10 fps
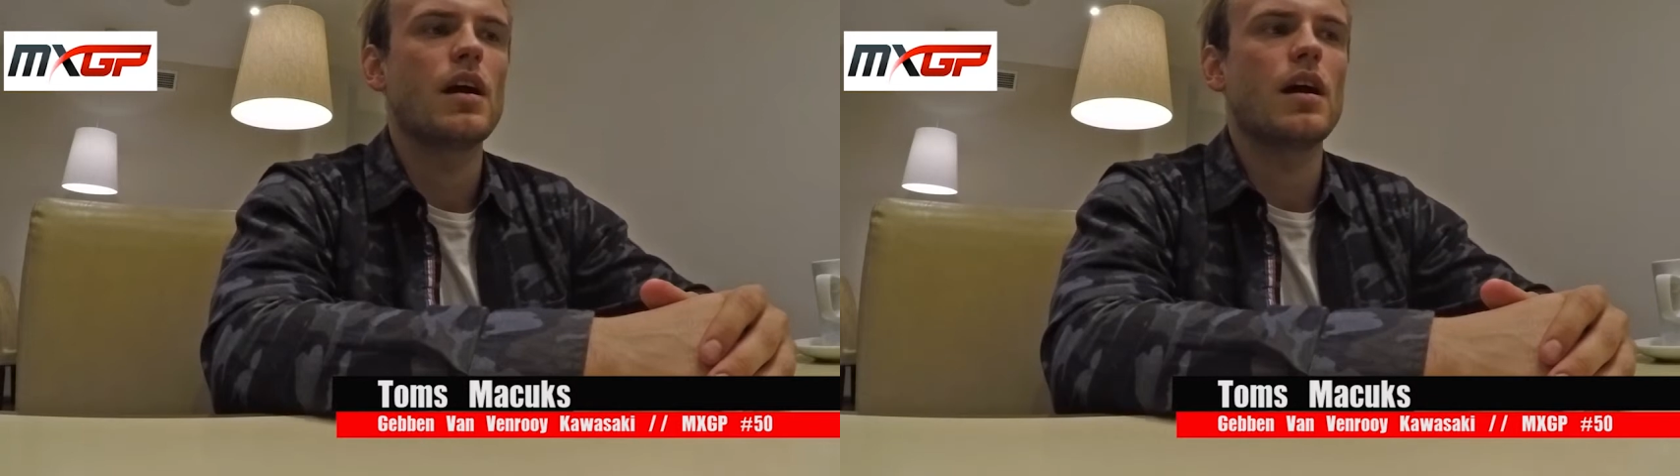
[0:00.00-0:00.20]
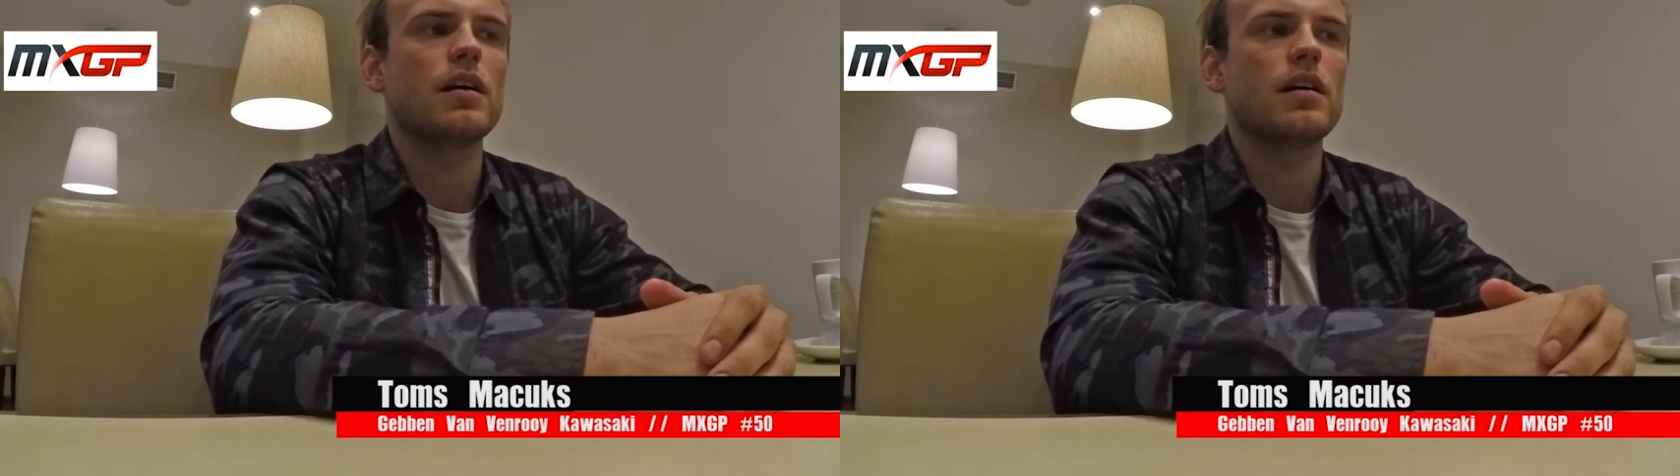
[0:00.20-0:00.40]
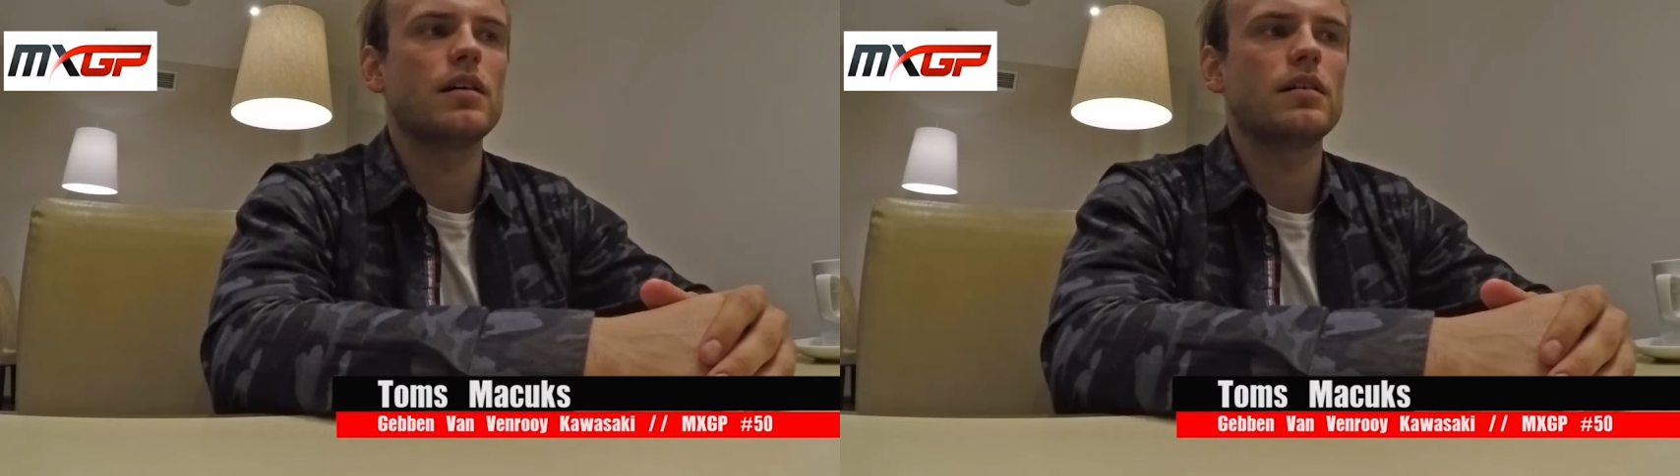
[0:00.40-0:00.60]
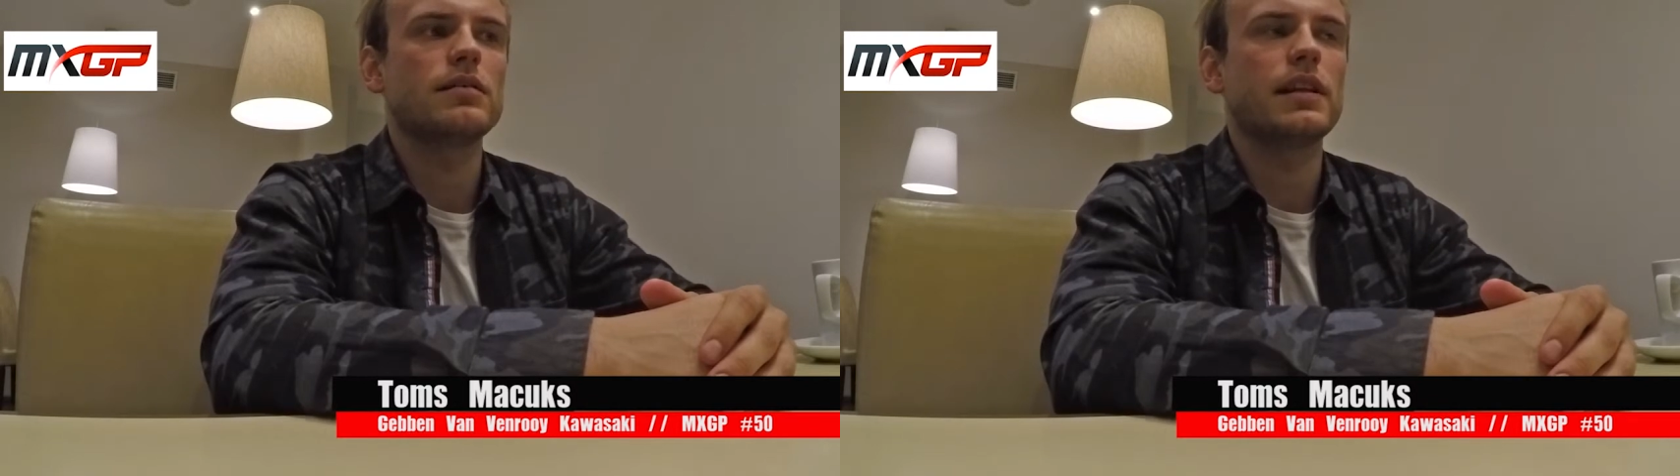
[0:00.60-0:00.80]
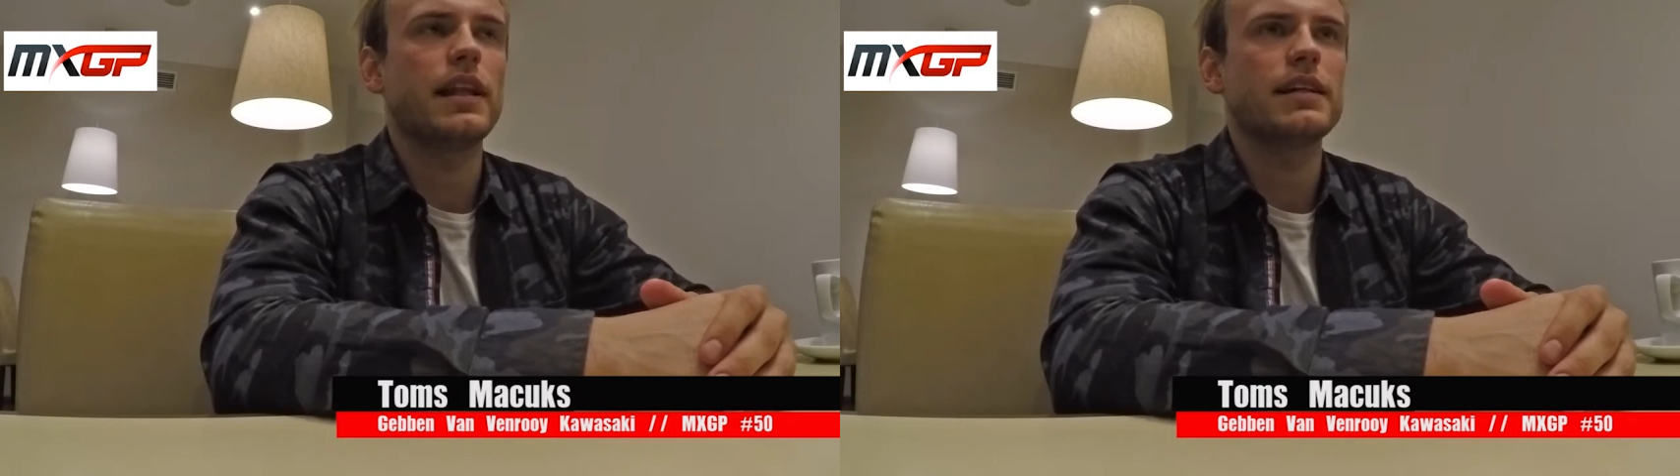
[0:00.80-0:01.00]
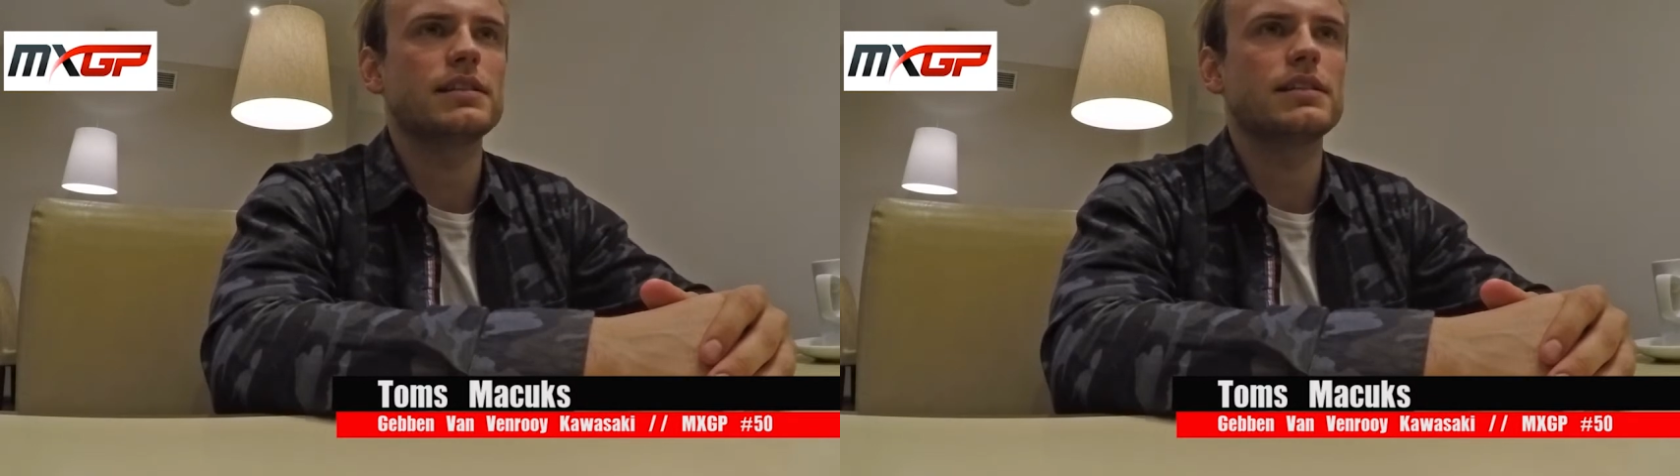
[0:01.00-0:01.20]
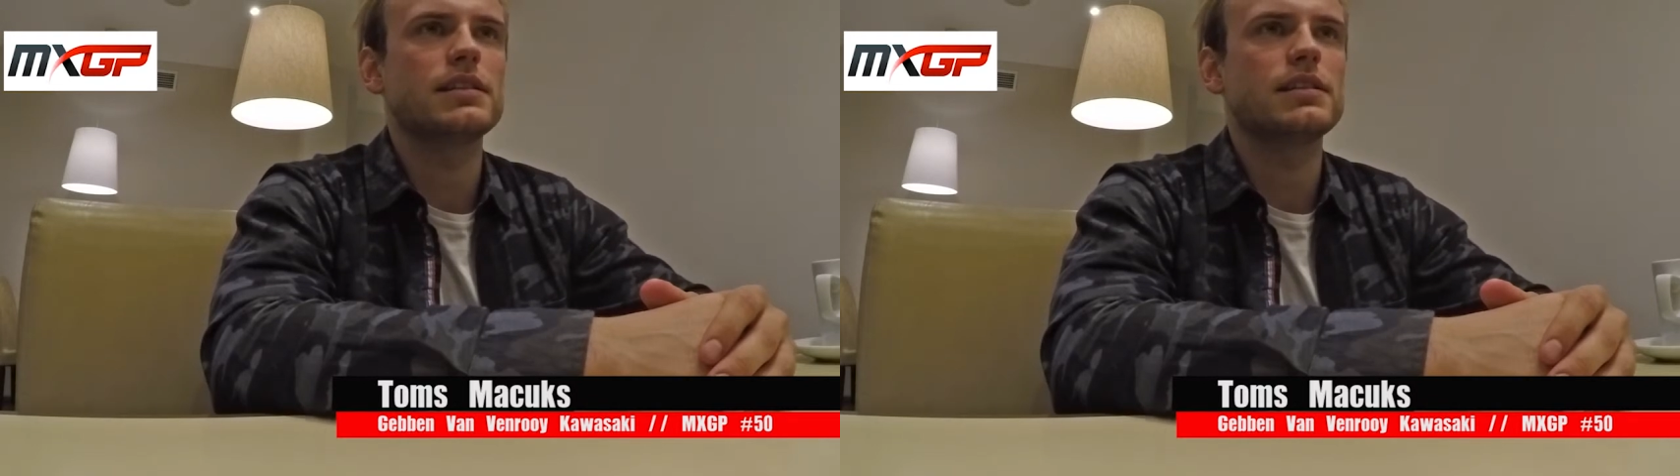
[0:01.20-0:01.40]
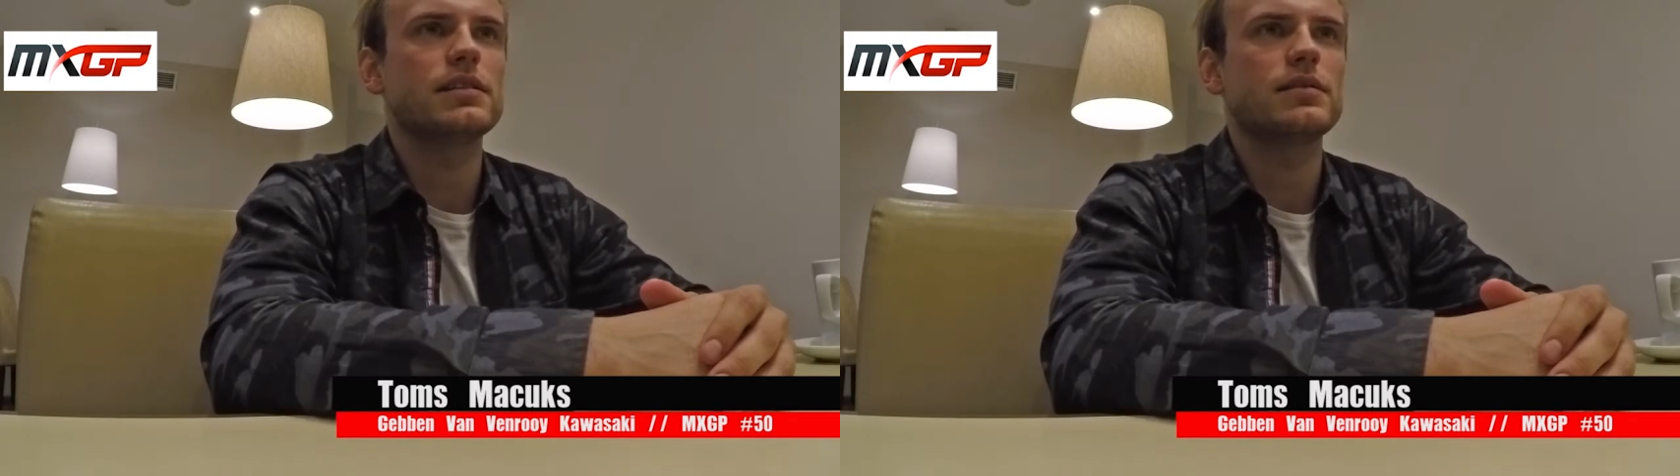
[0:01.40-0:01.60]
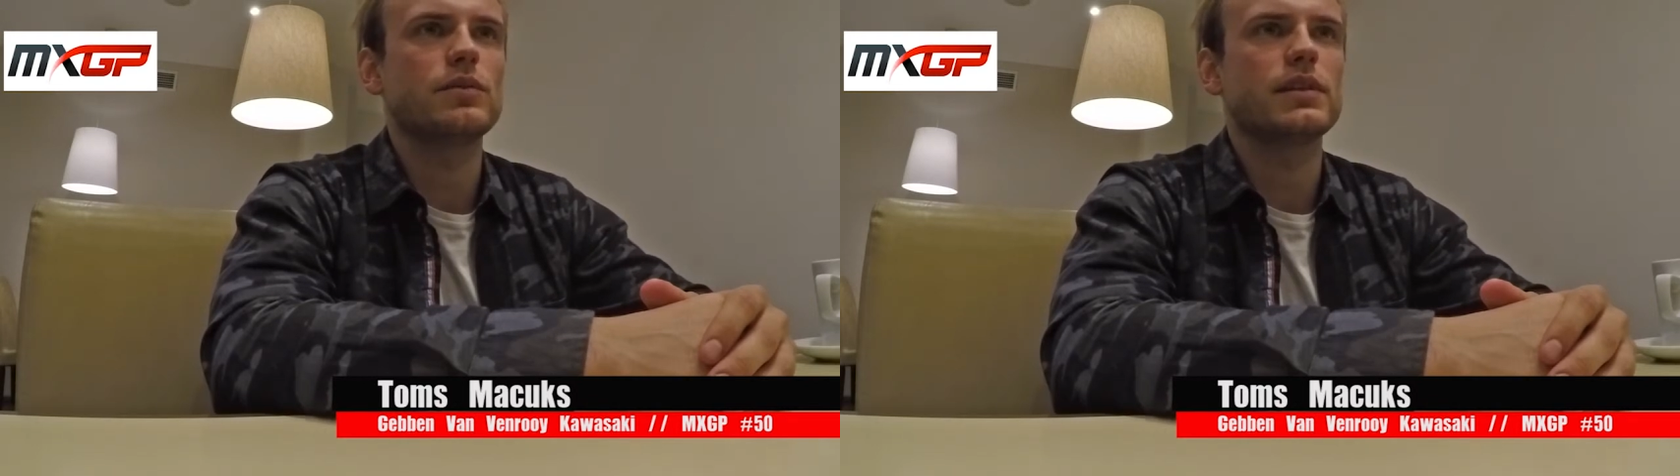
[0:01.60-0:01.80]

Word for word: Uh, the last season